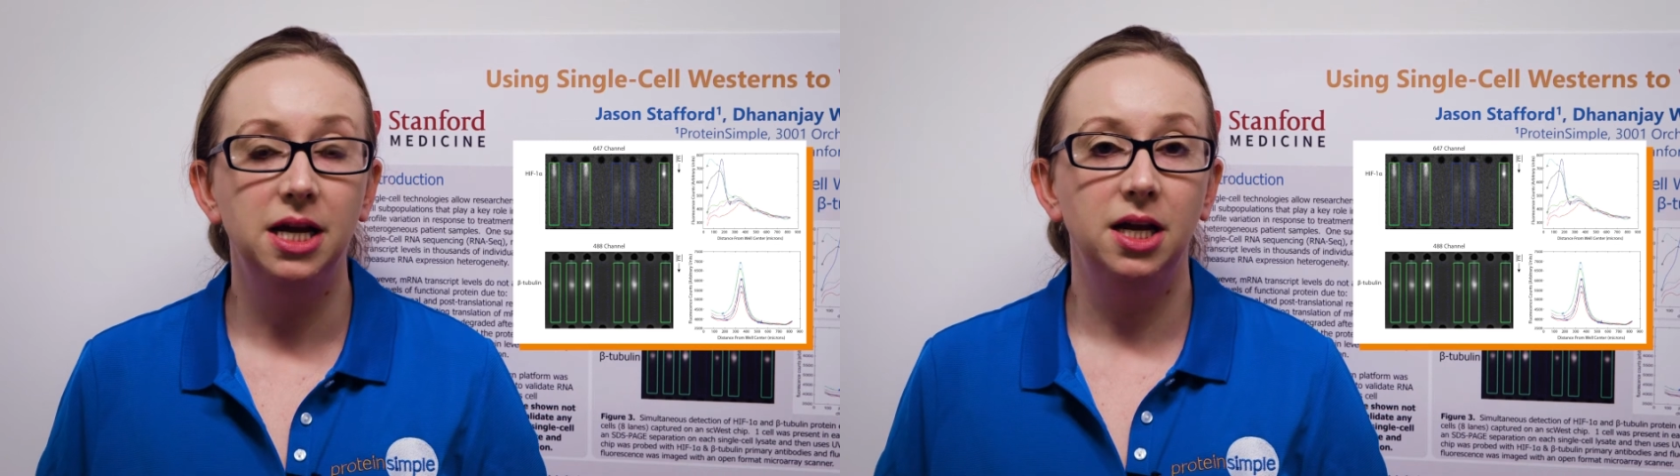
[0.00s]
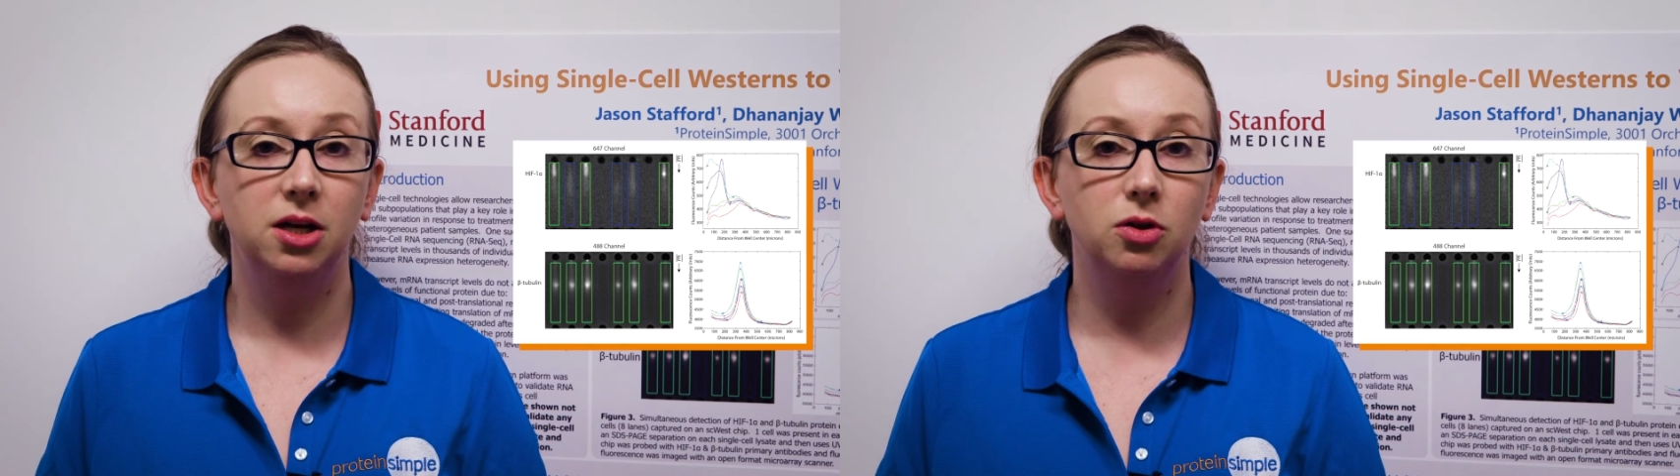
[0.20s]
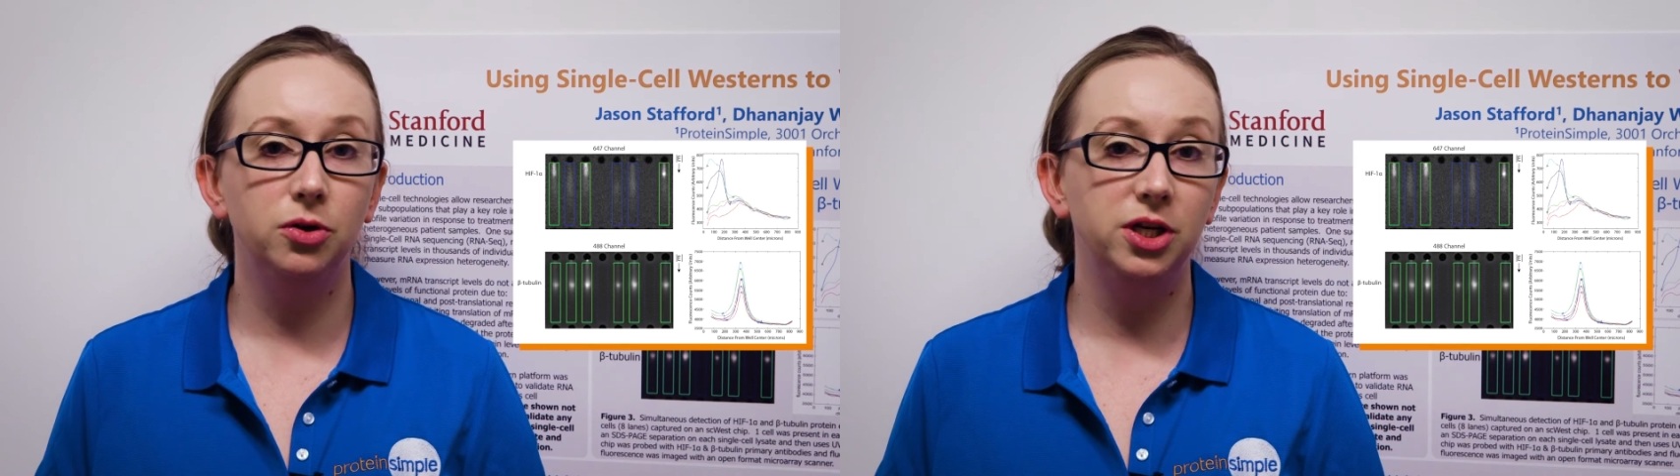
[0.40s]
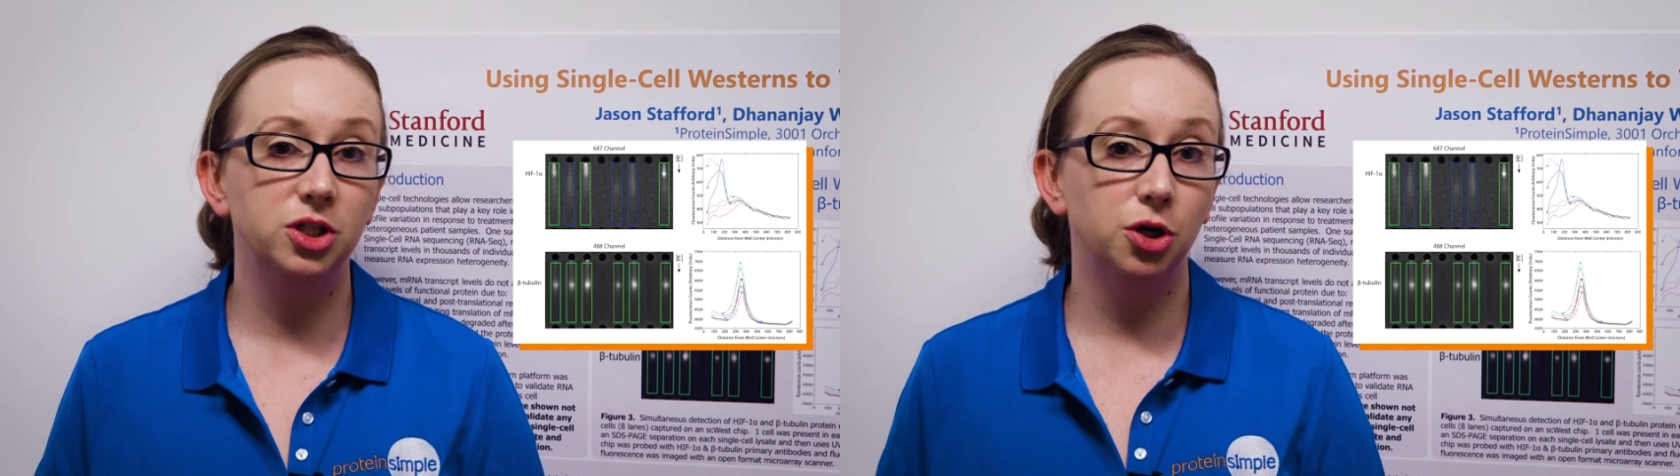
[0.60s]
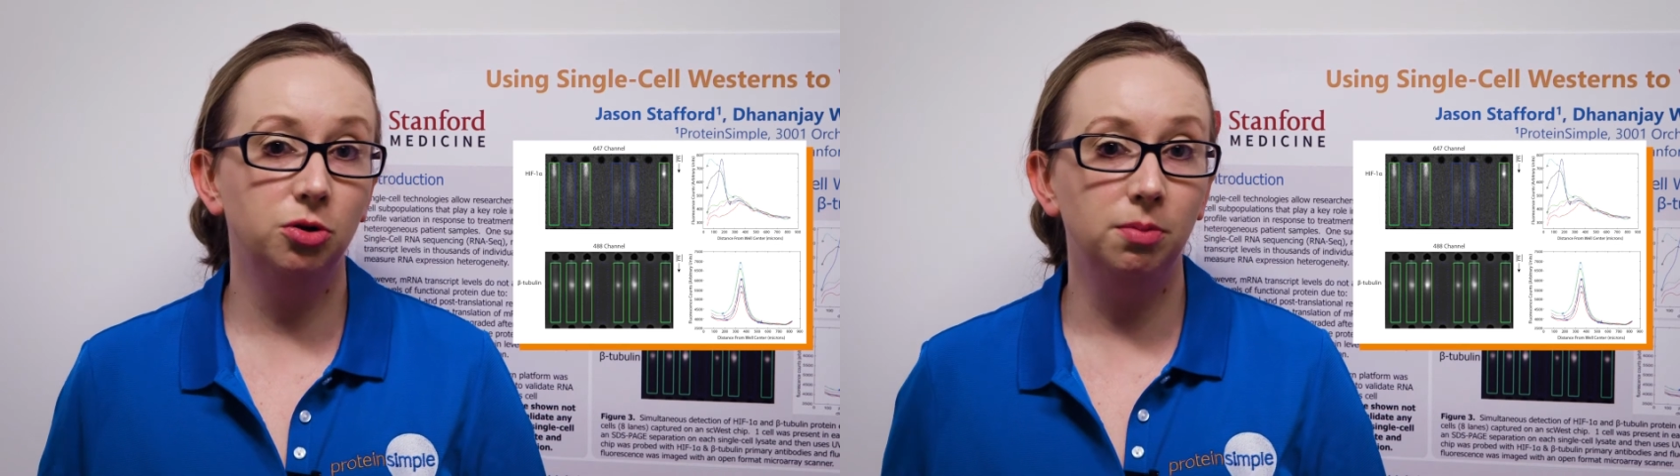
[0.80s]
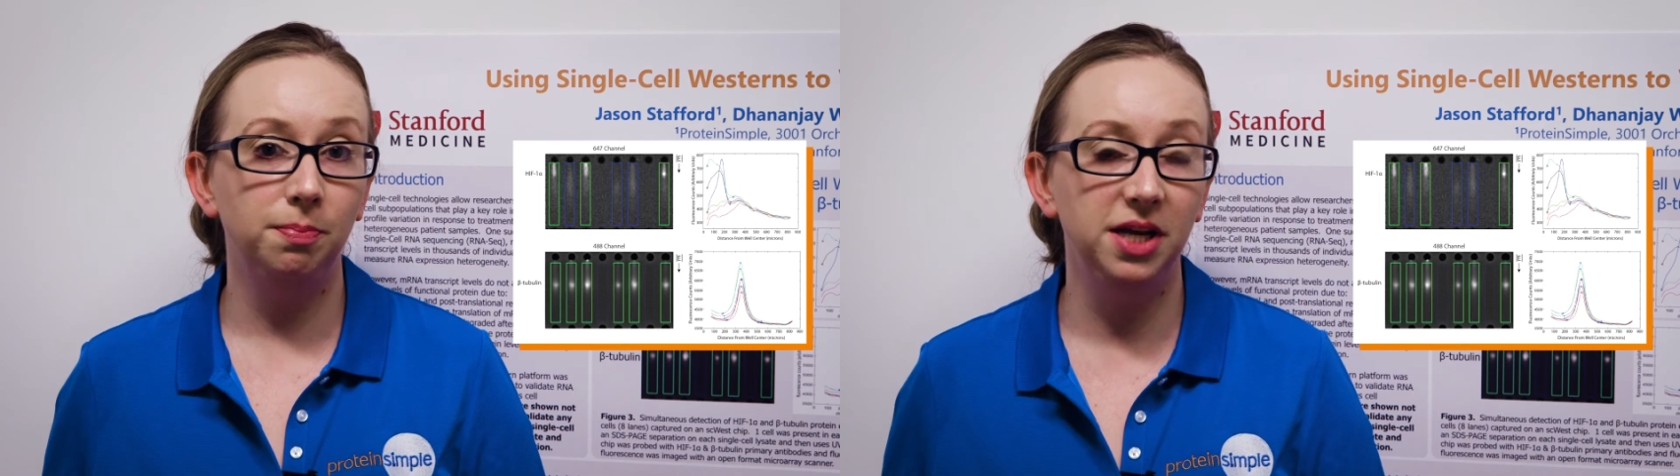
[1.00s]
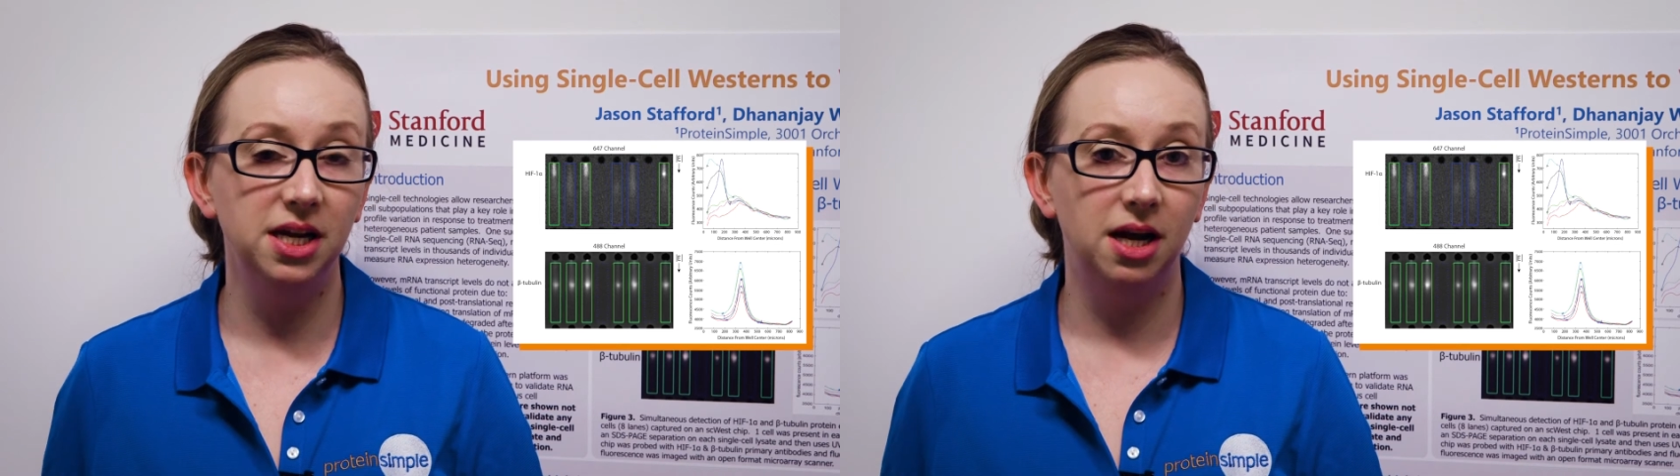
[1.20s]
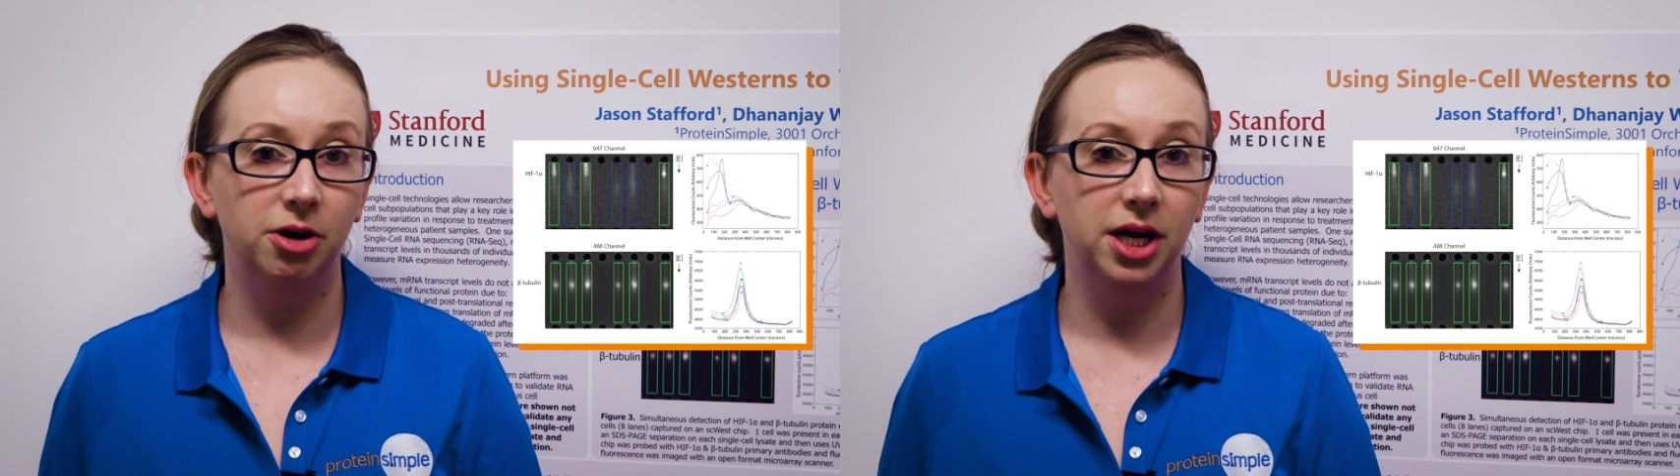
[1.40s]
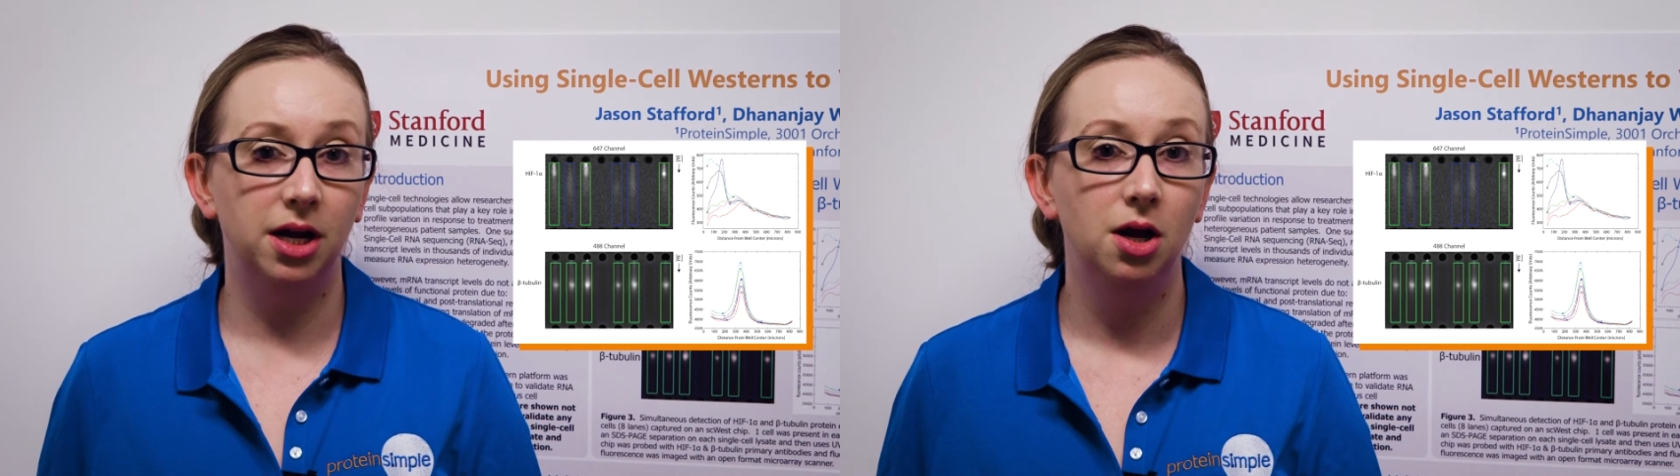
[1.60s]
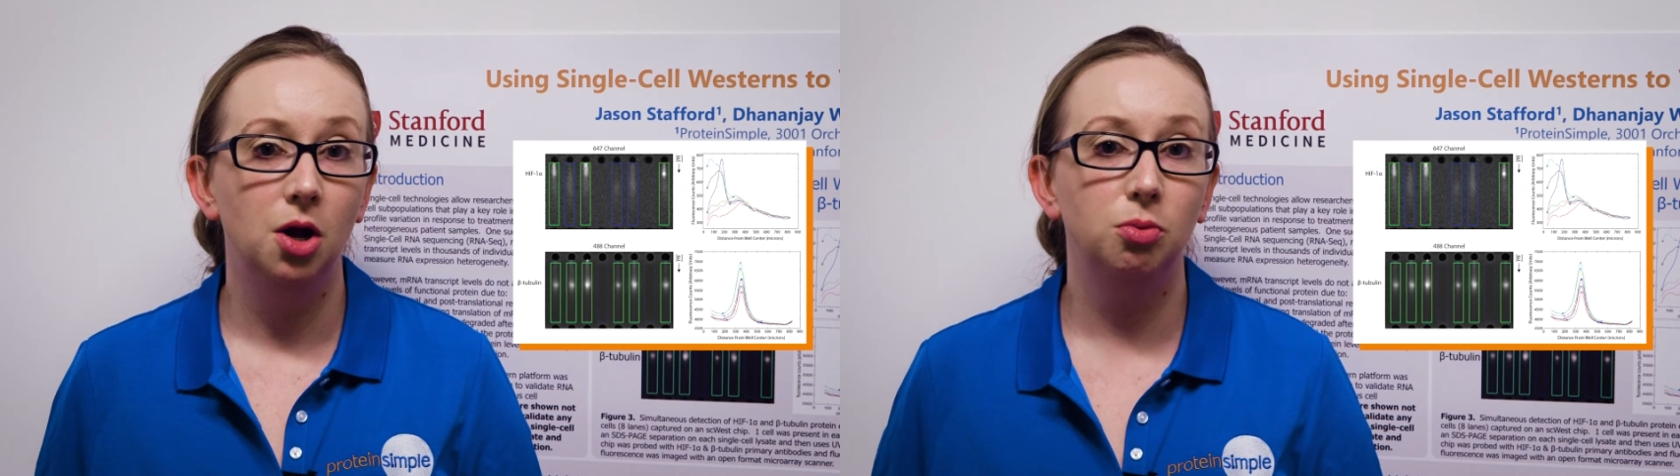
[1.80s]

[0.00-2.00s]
including total peak area,